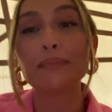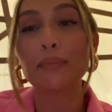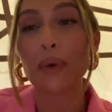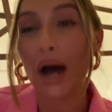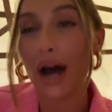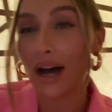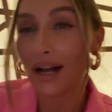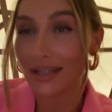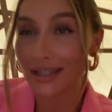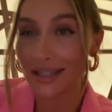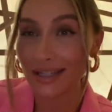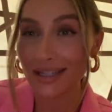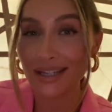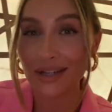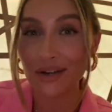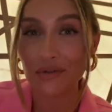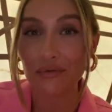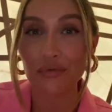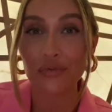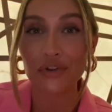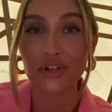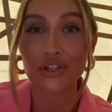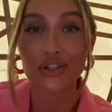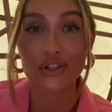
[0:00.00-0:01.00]
But
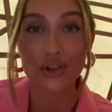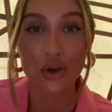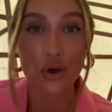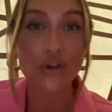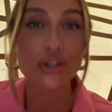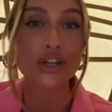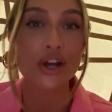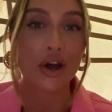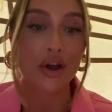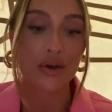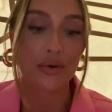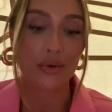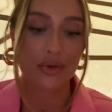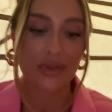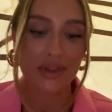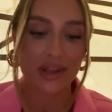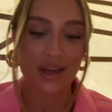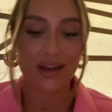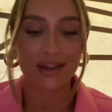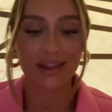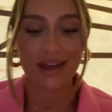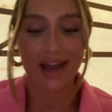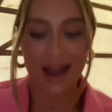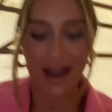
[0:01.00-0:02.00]
risotto, on the
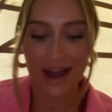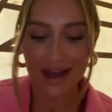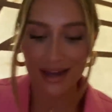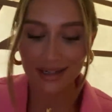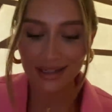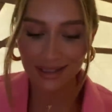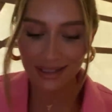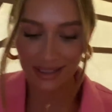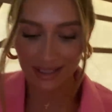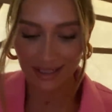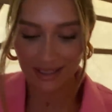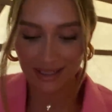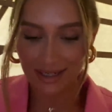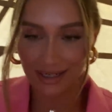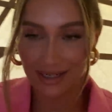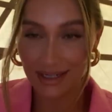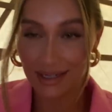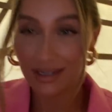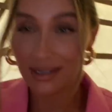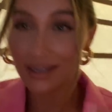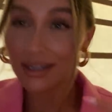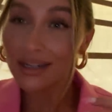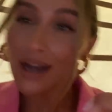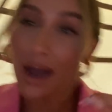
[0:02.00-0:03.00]
other hand,
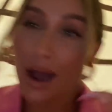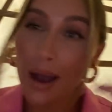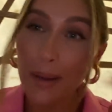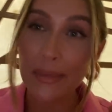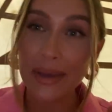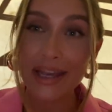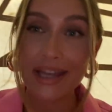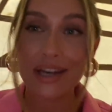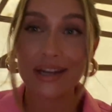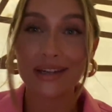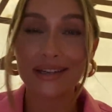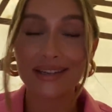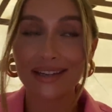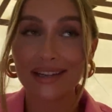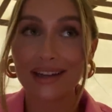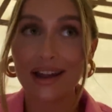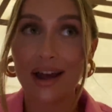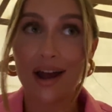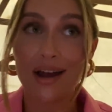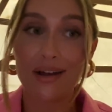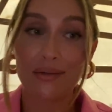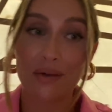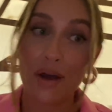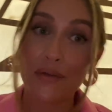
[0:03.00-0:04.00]
I mean,
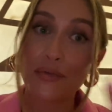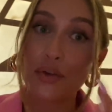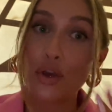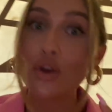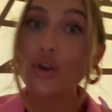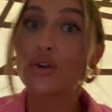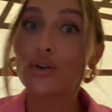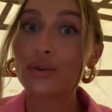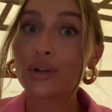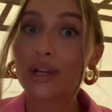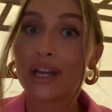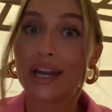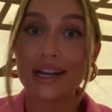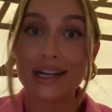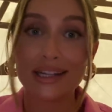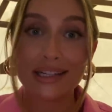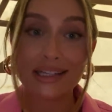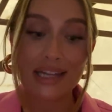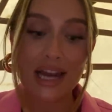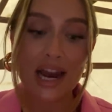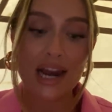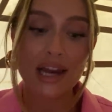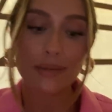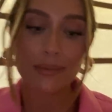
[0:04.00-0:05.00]
I've googled it and it's
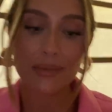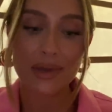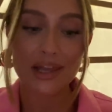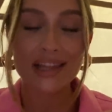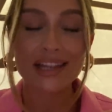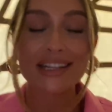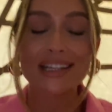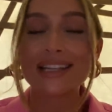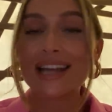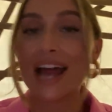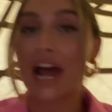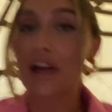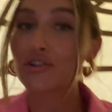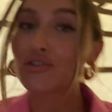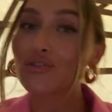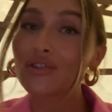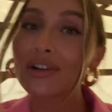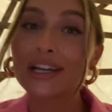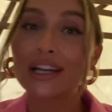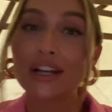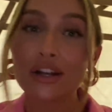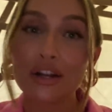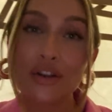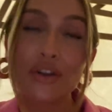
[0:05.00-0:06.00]
telling me that it's
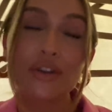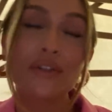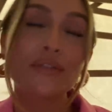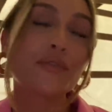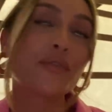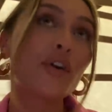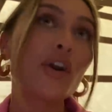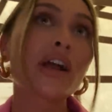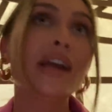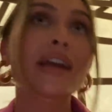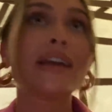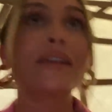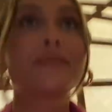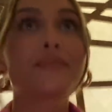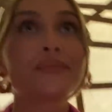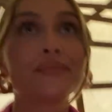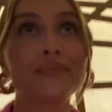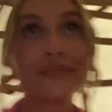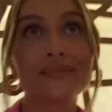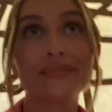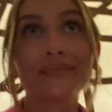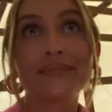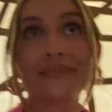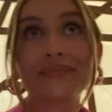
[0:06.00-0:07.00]
naturally gluten free.
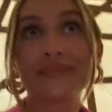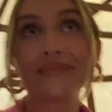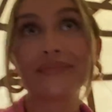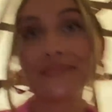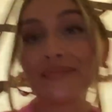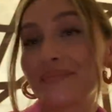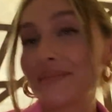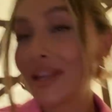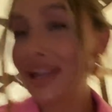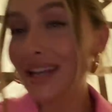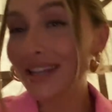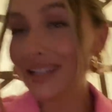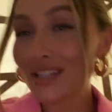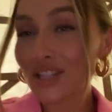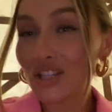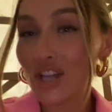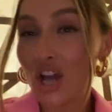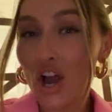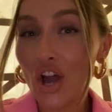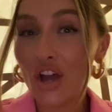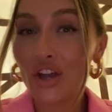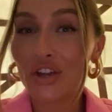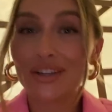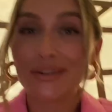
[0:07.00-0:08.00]

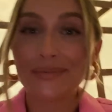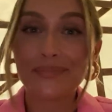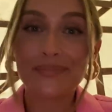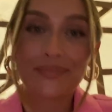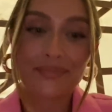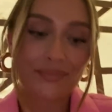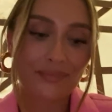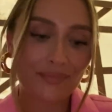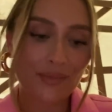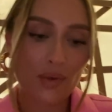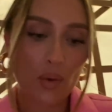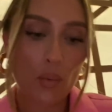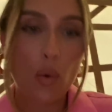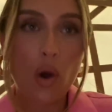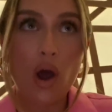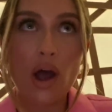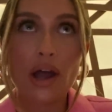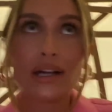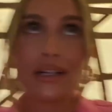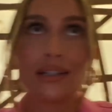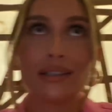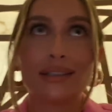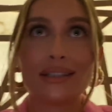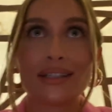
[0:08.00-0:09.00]
So,
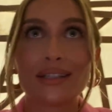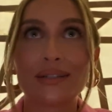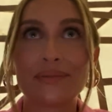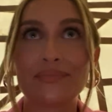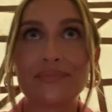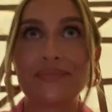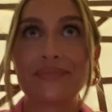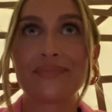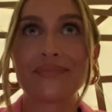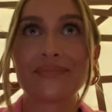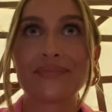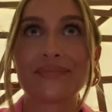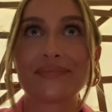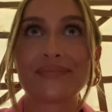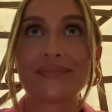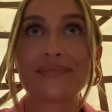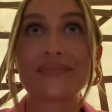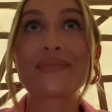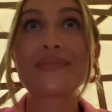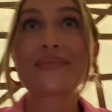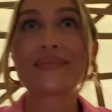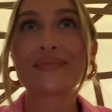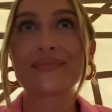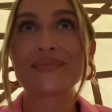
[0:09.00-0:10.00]
wild.
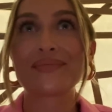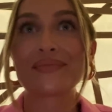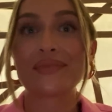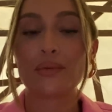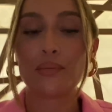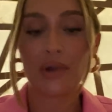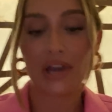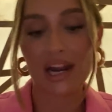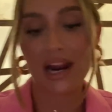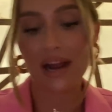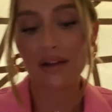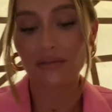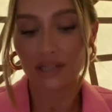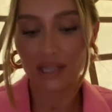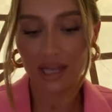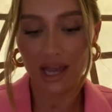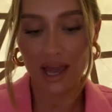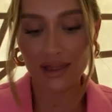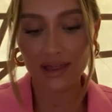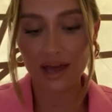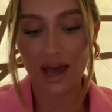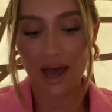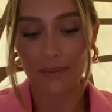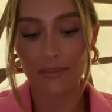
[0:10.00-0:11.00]
We're gonna have to get
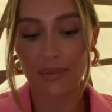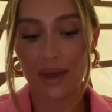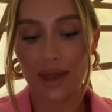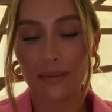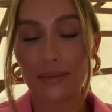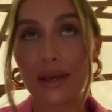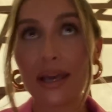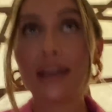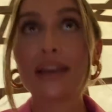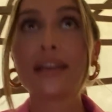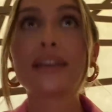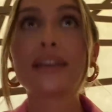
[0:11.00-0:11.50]
that maybe.